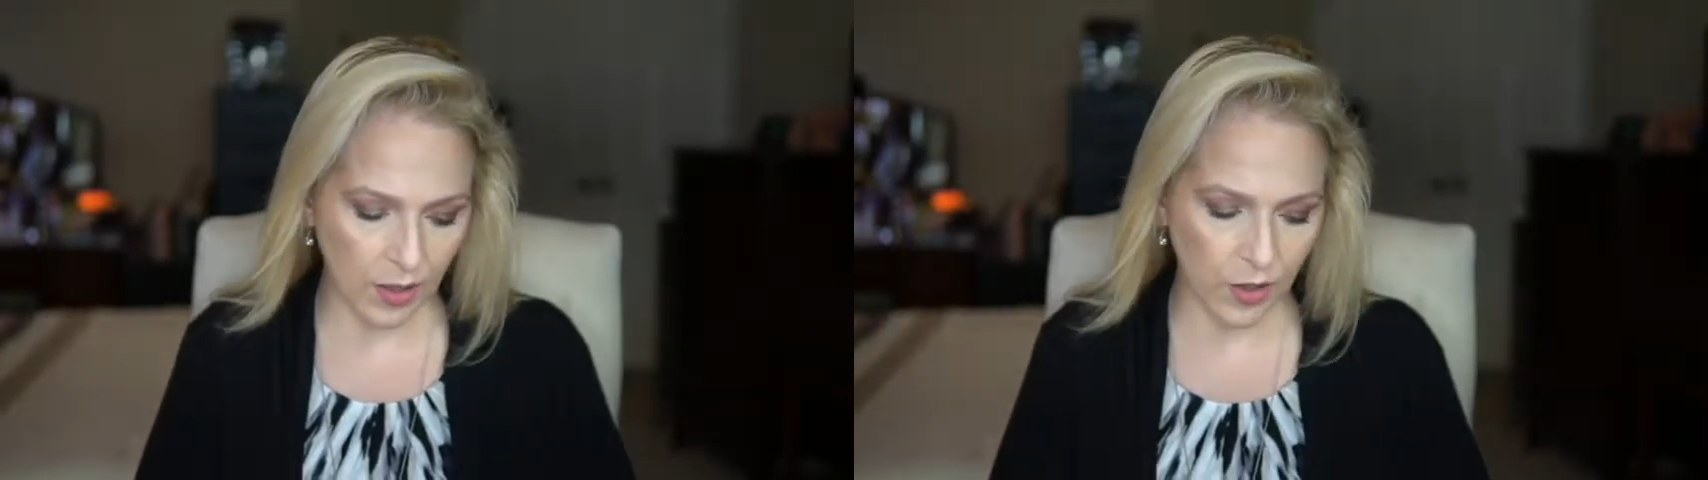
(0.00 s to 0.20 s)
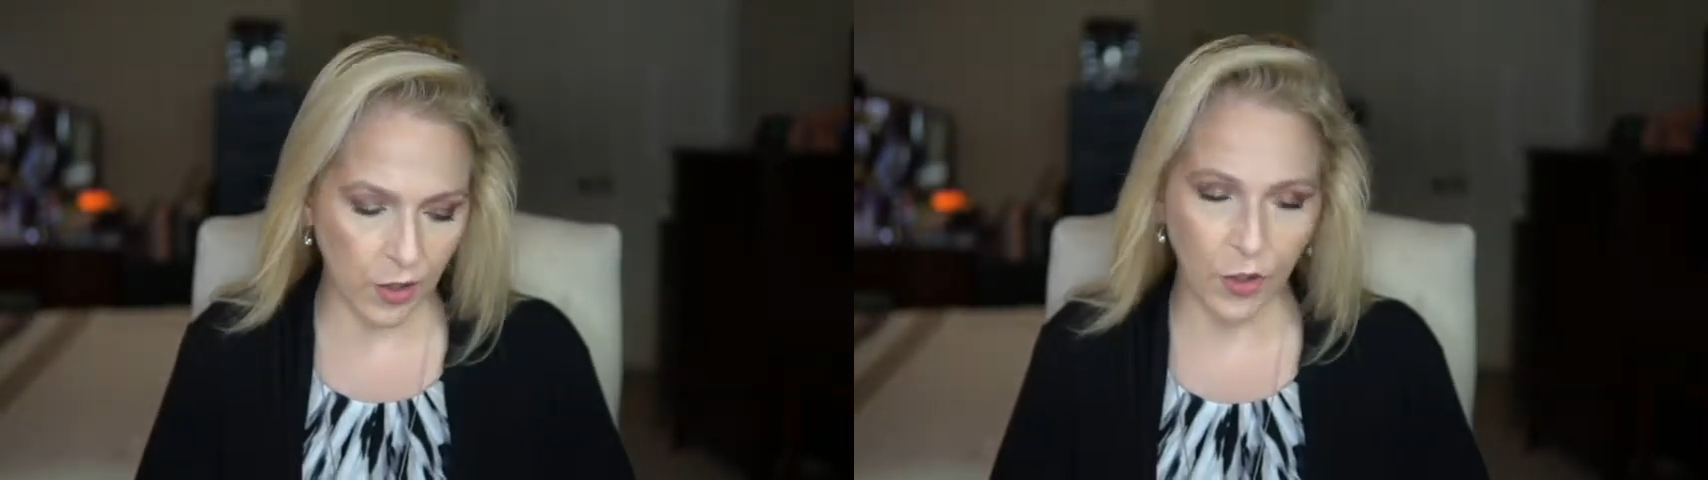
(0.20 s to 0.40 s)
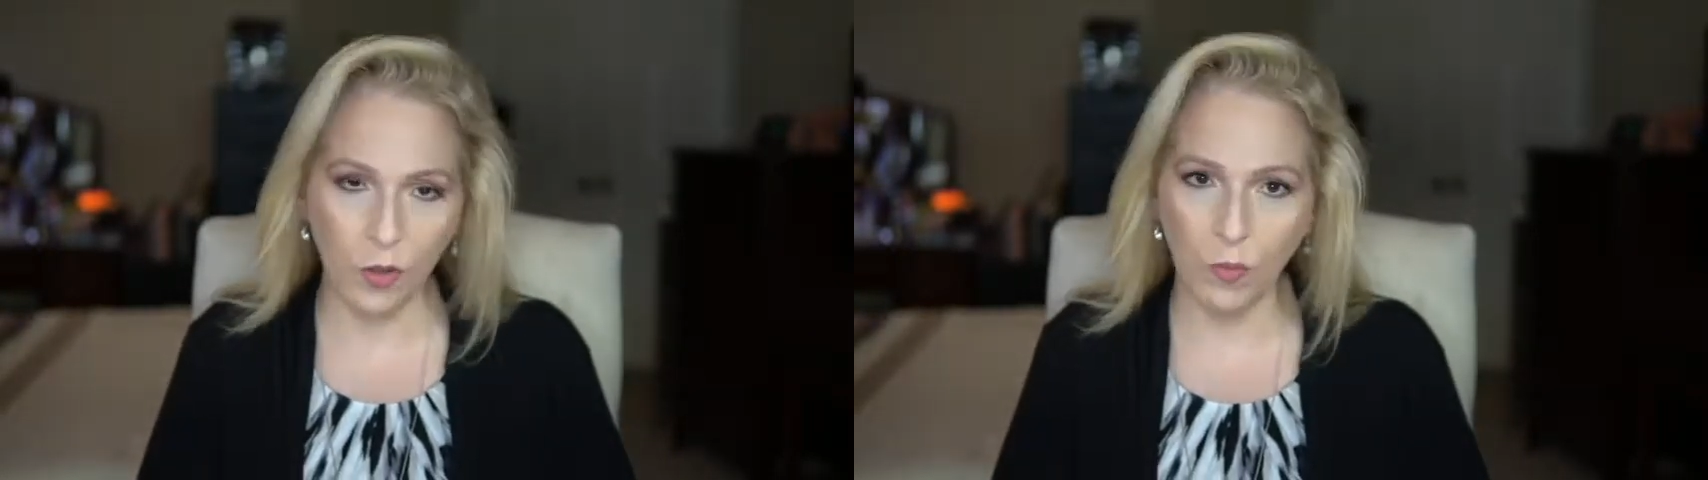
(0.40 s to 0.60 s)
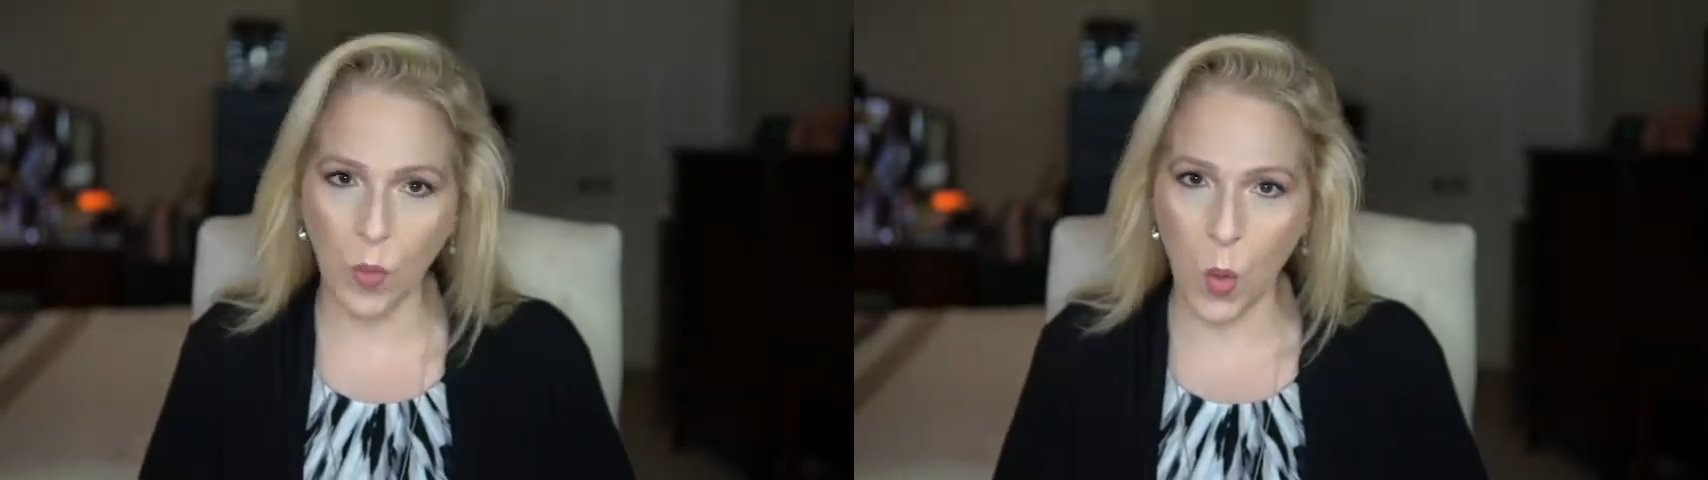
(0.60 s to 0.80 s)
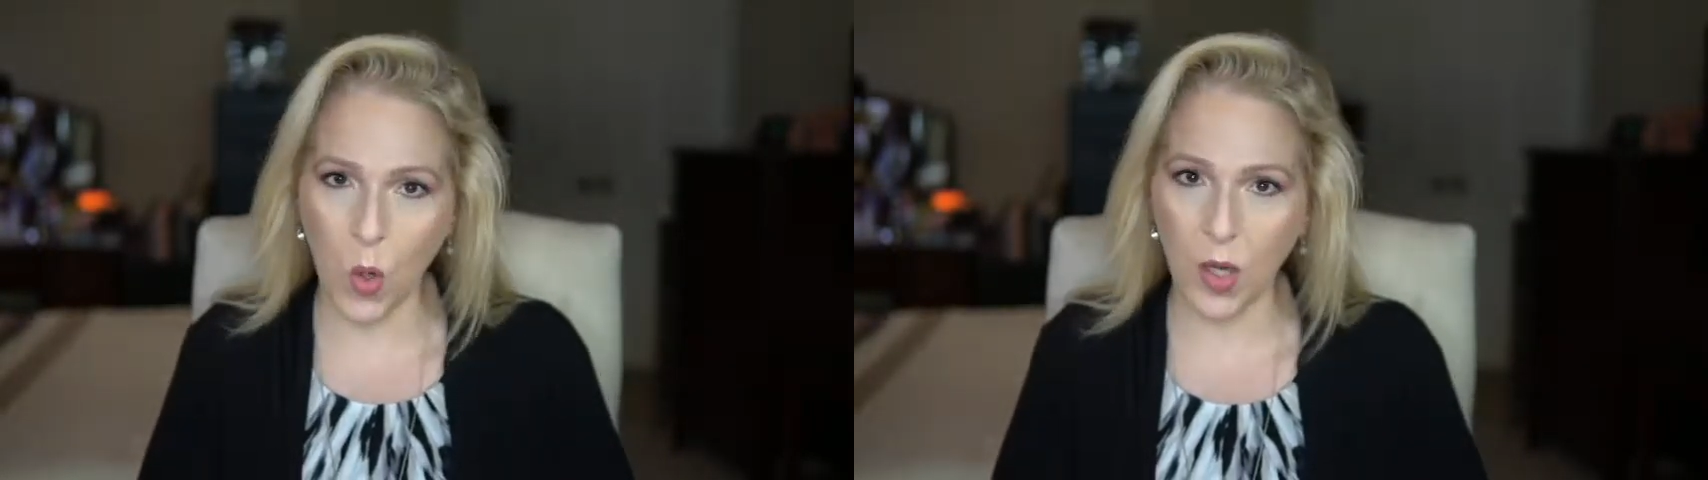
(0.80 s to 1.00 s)
2
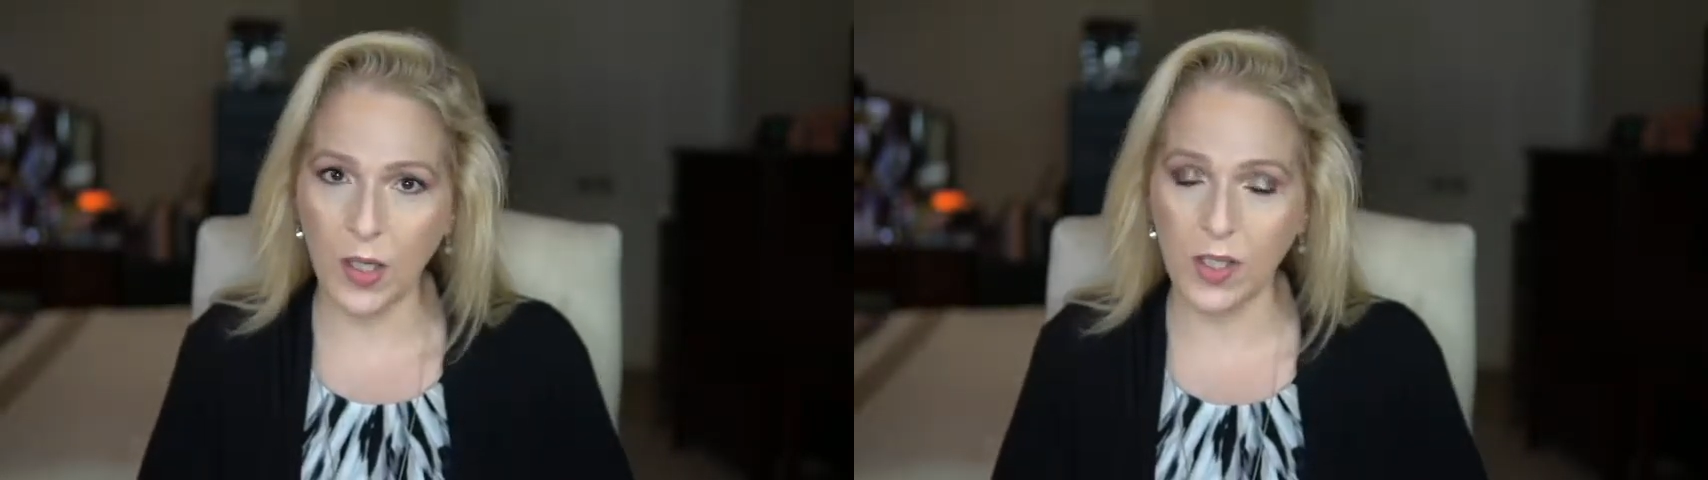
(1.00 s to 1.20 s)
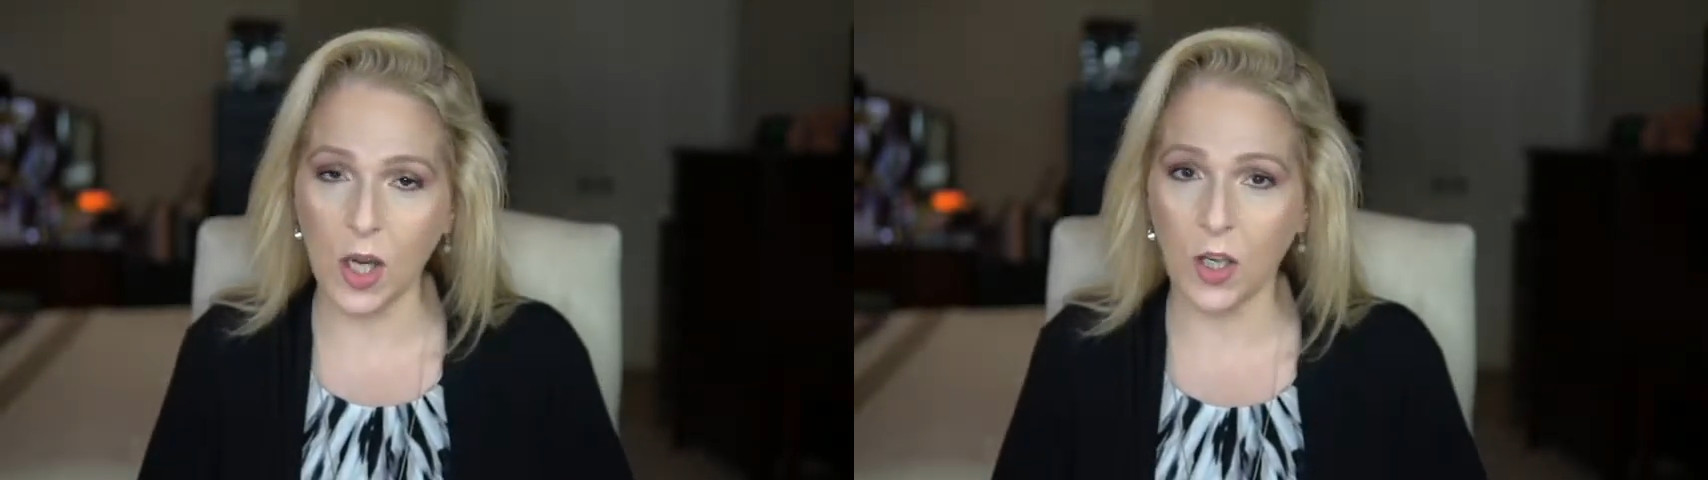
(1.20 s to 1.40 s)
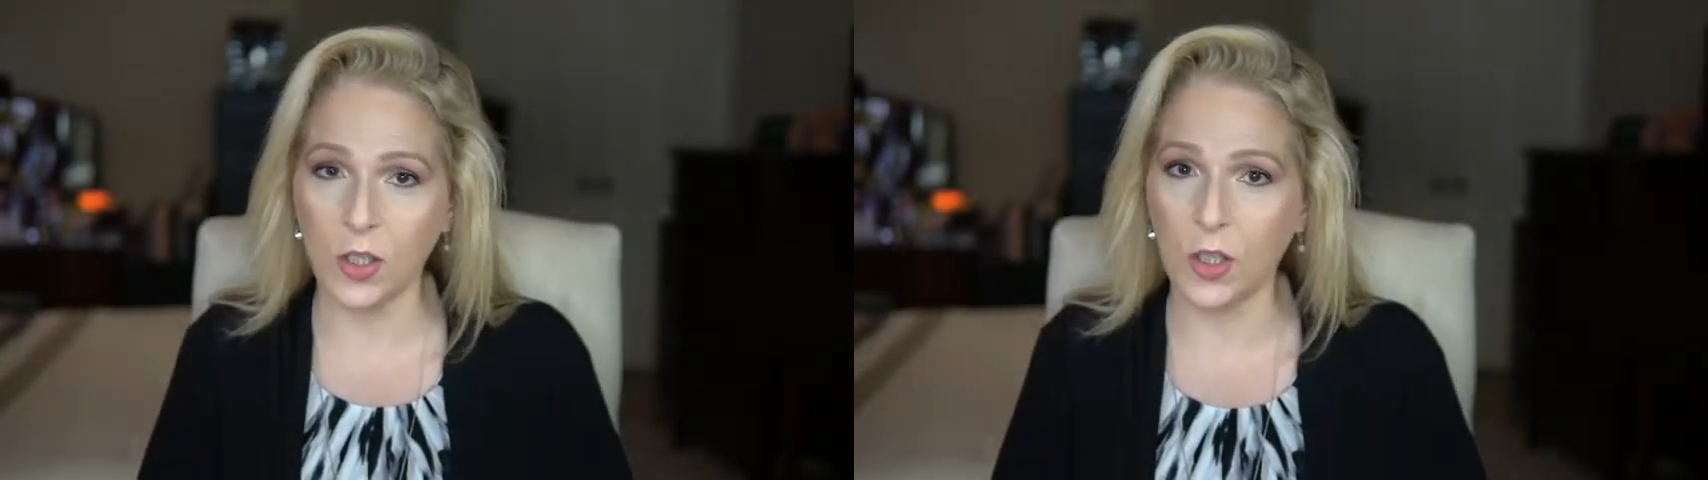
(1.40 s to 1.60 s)
more Natasha